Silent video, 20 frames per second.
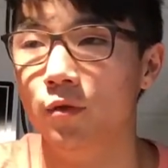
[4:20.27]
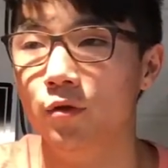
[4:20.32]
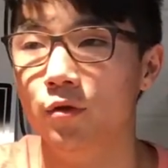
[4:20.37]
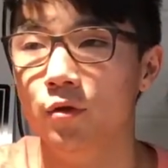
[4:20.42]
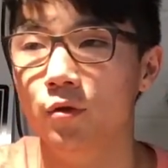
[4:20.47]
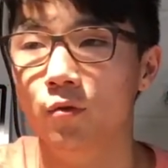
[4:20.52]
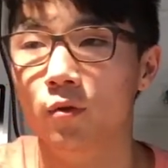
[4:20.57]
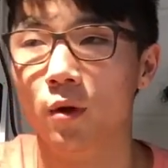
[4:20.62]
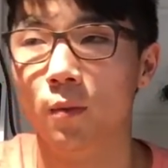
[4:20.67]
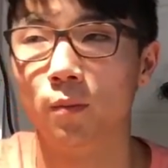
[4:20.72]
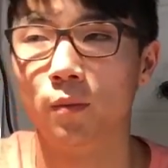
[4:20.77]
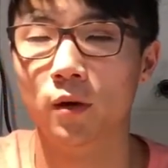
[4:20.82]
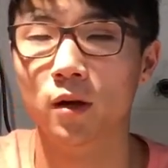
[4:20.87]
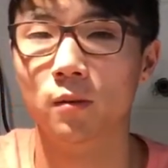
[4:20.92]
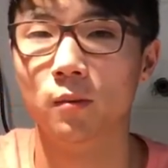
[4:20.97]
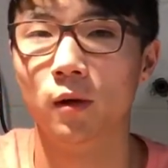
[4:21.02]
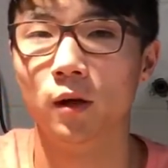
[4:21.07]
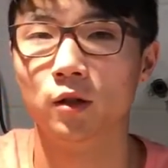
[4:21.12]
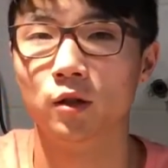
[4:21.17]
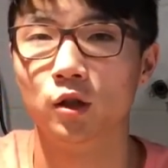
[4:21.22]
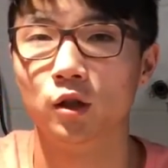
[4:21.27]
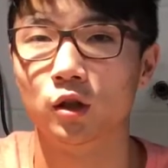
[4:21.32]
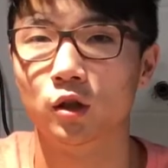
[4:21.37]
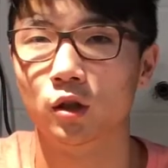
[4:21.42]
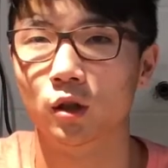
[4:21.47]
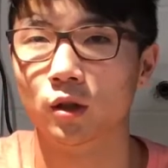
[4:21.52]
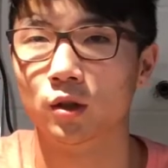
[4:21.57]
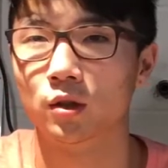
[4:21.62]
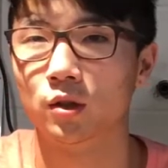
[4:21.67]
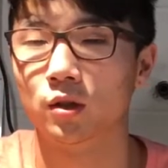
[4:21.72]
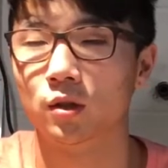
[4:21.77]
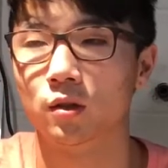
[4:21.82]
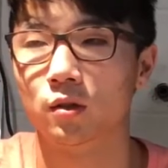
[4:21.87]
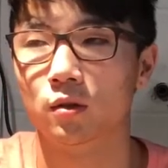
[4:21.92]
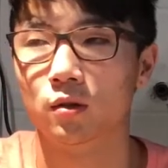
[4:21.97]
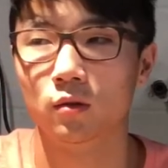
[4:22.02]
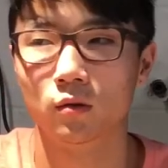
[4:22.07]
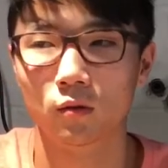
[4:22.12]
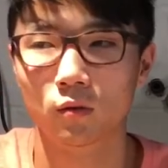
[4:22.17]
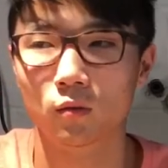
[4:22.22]
you were pretty much just
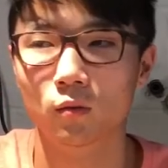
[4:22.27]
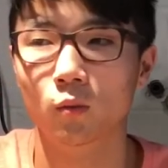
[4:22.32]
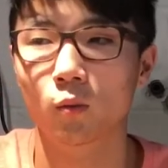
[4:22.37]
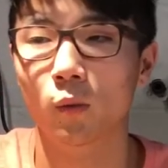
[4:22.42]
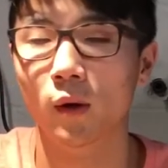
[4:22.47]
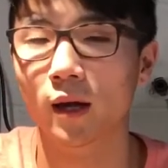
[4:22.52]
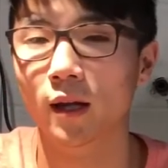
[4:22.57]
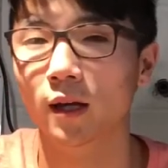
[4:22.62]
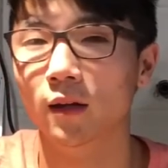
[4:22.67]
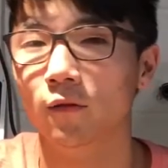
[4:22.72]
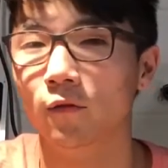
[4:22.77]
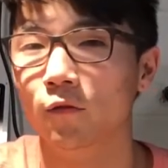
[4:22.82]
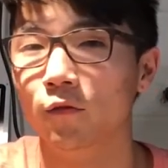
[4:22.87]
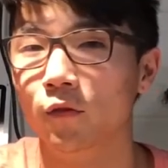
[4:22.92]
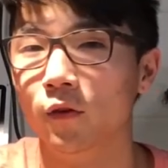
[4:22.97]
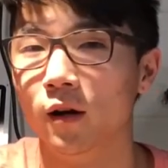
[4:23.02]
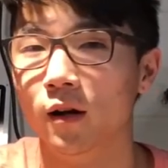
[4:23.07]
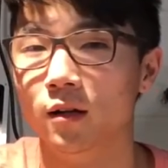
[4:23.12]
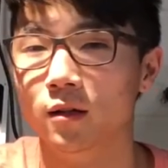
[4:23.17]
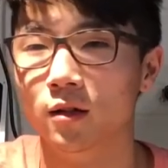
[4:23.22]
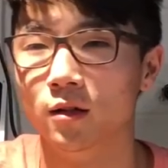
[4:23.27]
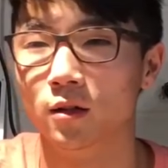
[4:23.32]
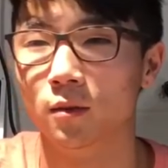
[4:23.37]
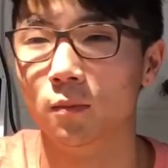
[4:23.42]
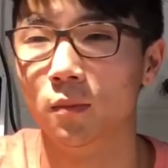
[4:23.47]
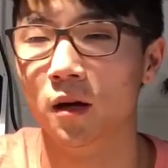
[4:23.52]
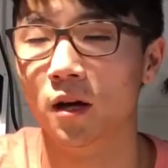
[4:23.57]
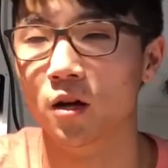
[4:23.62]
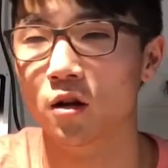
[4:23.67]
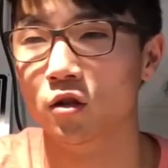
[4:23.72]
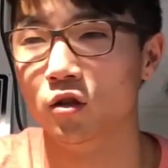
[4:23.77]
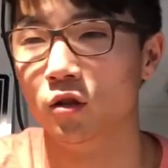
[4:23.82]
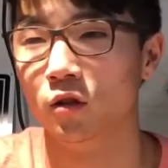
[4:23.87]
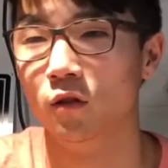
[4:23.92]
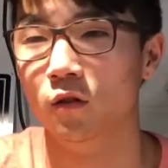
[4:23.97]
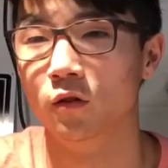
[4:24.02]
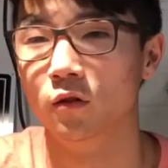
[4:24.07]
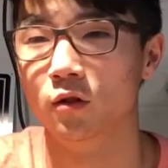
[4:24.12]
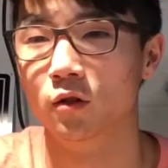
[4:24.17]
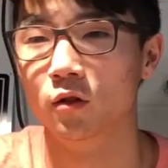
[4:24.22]
waiting for
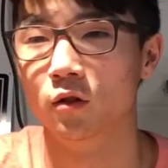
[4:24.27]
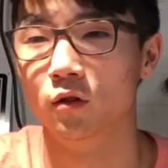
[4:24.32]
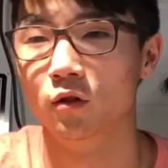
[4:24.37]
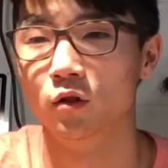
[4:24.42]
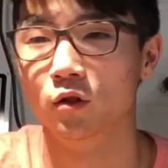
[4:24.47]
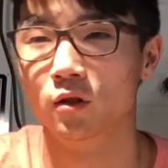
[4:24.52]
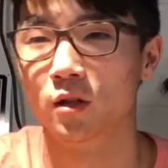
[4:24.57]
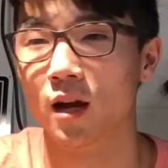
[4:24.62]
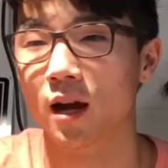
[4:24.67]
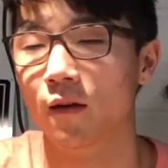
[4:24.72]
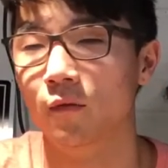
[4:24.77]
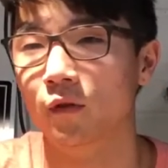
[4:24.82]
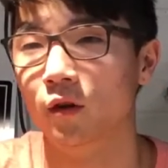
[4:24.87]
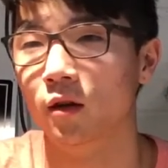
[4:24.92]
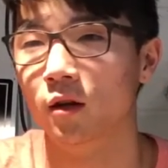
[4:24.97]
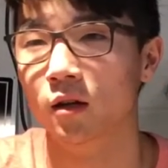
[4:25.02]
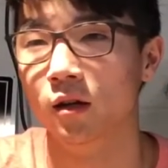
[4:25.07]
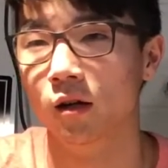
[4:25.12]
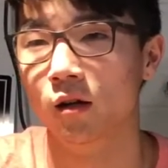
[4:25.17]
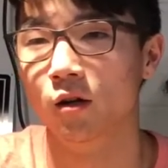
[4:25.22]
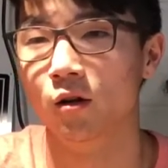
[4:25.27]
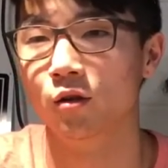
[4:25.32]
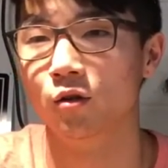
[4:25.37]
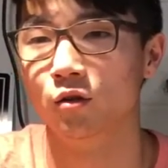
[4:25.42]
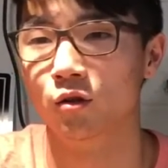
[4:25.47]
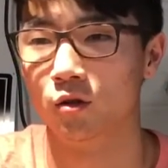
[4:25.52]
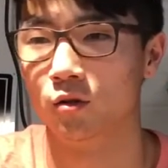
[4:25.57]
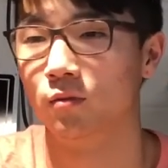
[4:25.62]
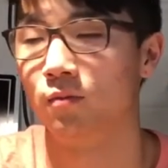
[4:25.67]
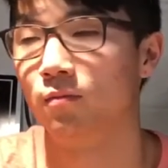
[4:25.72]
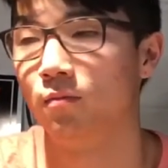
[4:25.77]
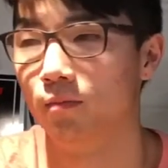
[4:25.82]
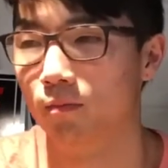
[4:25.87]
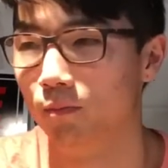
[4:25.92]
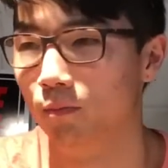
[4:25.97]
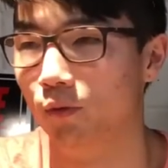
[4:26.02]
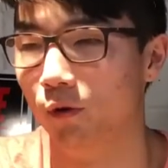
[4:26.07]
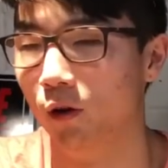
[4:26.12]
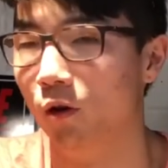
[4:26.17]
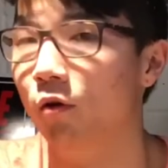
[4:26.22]
anticipation to just have your ears just
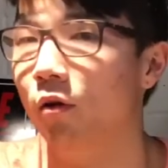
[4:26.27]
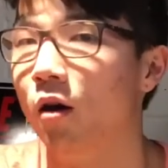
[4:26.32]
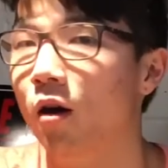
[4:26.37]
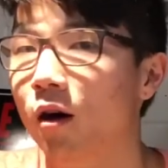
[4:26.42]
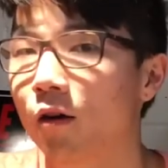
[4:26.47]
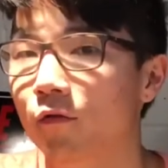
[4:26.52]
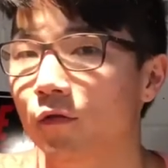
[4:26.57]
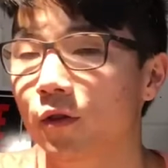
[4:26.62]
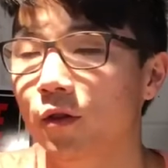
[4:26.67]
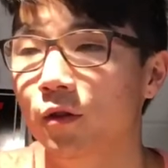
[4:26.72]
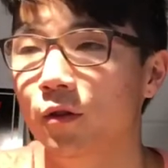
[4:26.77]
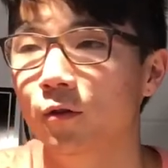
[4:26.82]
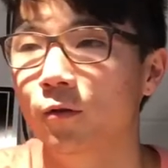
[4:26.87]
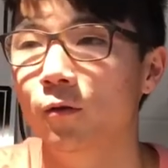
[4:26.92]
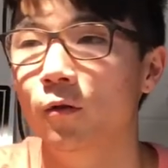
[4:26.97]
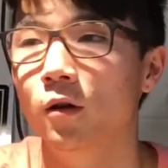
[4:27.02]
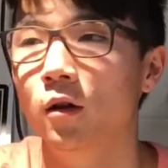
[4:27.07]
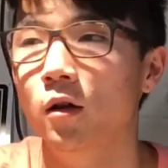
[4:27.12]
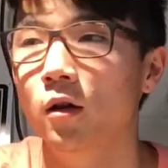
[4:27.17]
blown off you